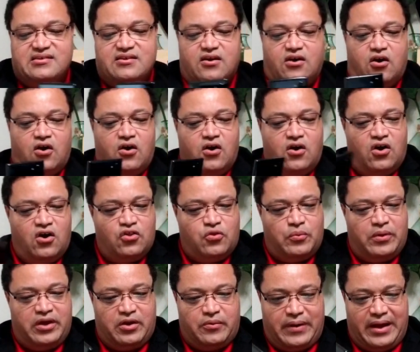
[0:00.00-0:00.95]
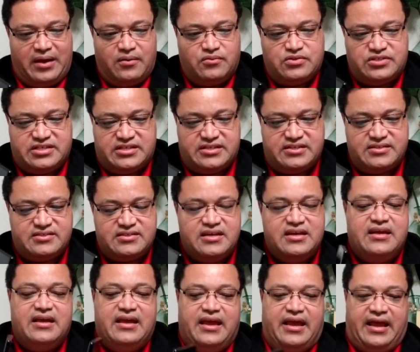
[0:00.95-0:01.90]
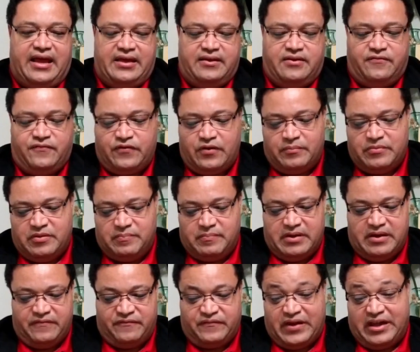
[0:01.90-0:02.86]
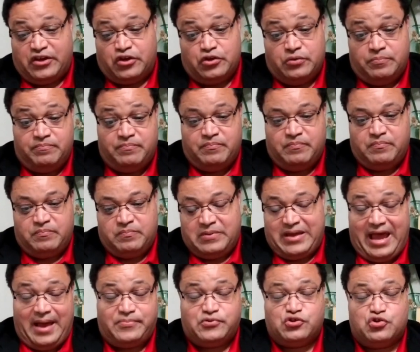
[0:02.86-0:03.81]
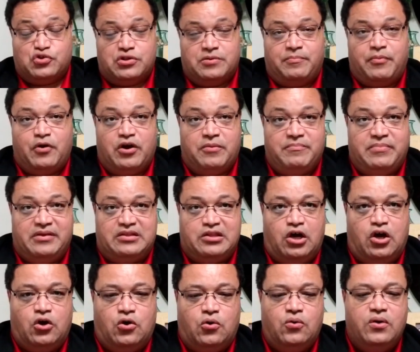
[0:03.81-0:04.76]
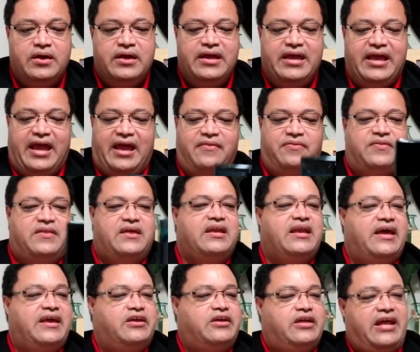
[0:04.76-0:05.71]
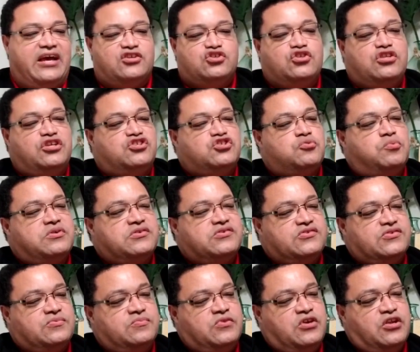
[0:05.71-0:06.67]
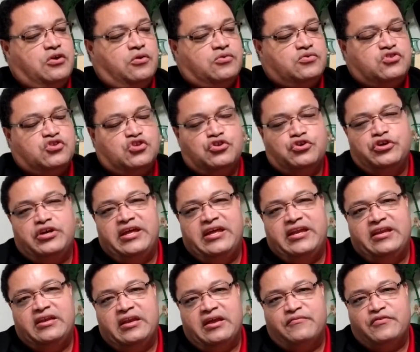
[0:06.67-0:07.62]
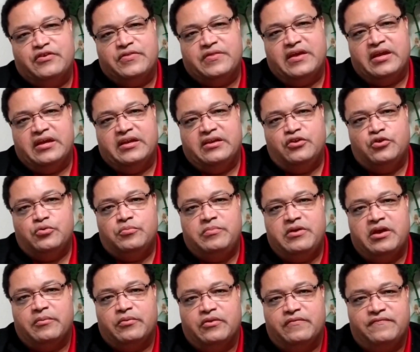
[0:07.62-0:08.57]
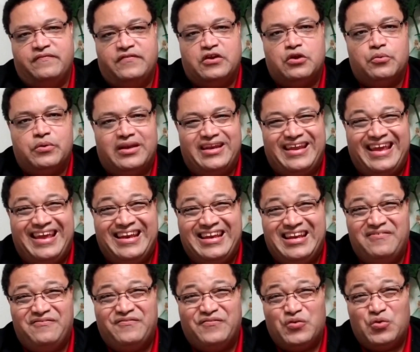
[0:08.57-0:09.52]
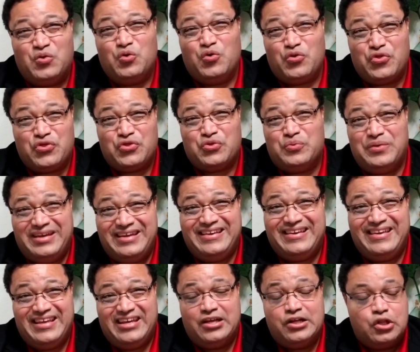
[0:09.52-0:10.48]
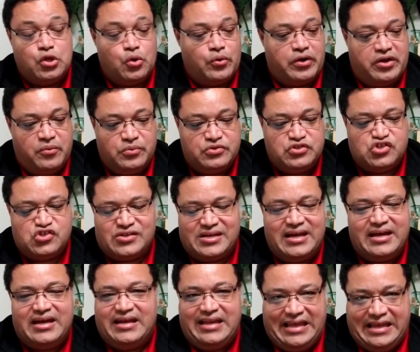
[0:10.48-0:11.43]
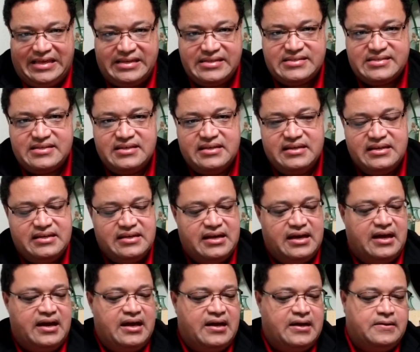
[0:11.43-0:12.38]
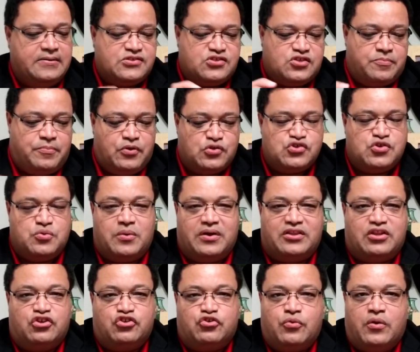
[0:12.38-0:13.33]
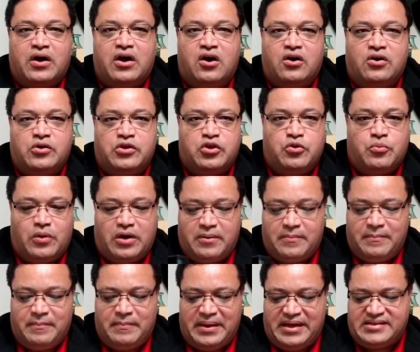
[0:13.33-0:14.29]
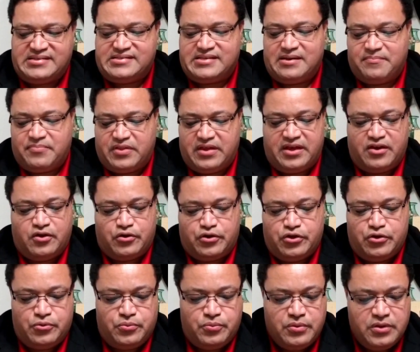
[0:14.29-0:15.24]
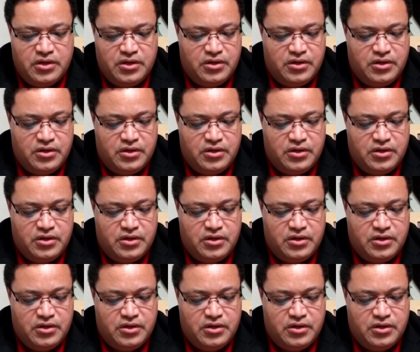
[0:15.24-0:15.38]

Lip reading: all the way around it, and if I could capture the part below, and then I could actually twist, turn it and everything, and you'd be able to view it in full 3D glory, which is kind of neat. Suppose you wanted to draw, you want to make something, or you